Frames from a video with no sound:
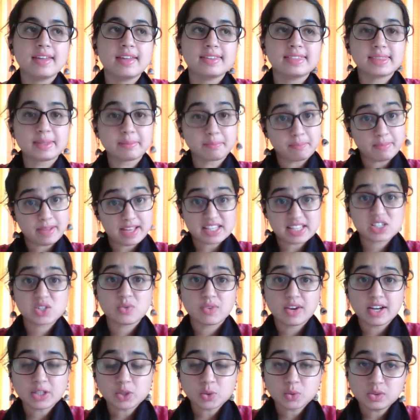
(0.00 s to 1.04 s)
The best
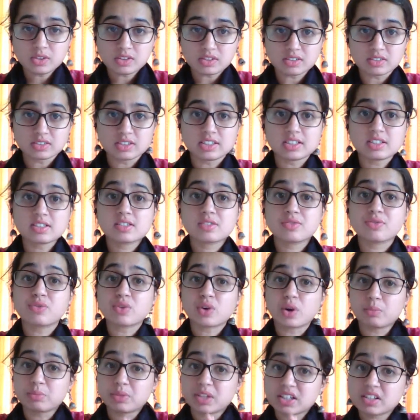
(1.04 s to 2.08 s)
way to learn is
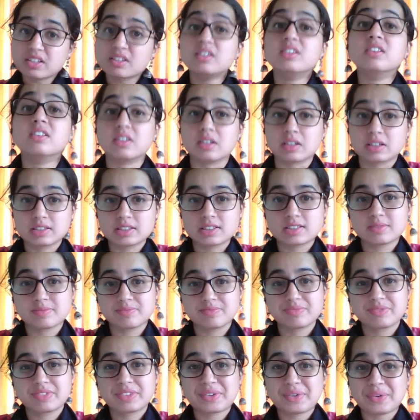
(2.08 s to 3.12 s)
from the clerks.
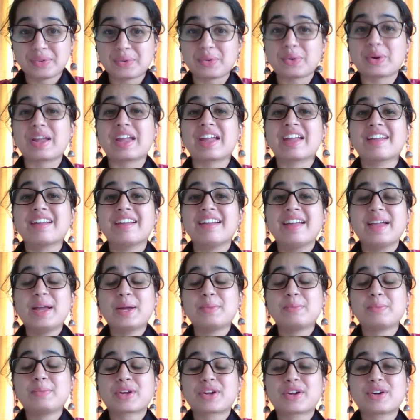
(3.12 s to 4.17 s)
Okay,
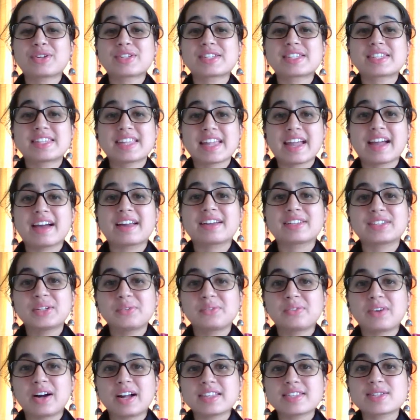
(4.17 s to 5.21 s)
because they are the
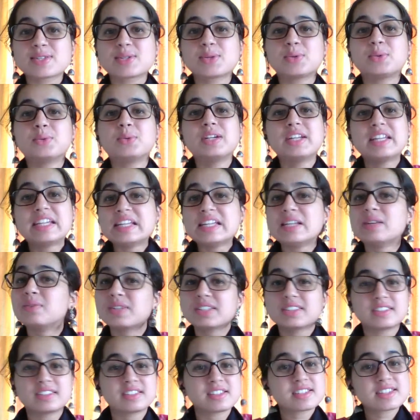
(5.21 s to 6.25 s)
ones who deal
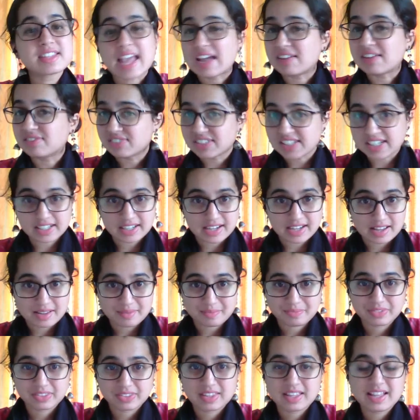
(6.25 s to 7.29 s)
with this every day,
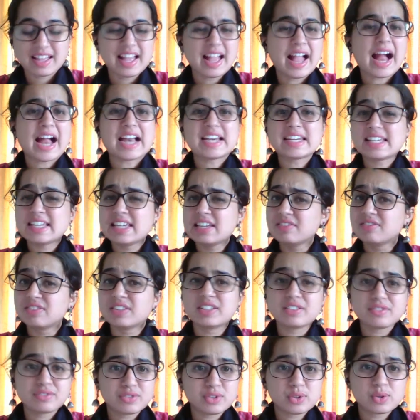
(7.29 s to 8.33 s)
and
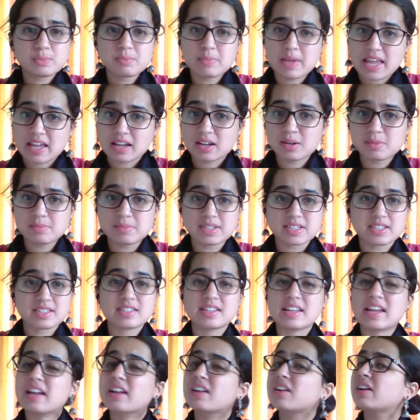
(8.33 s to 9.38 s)
even if you make a
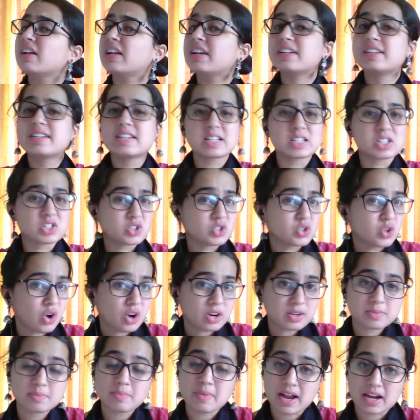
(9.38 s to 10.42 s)
mistake, it does
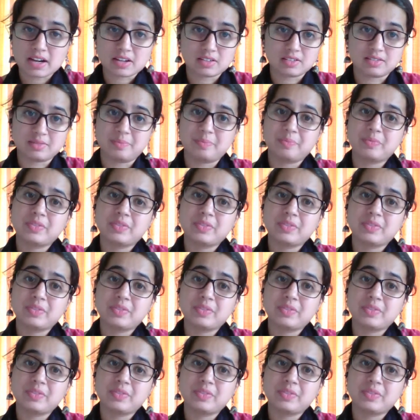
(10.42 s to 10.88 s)
not matter.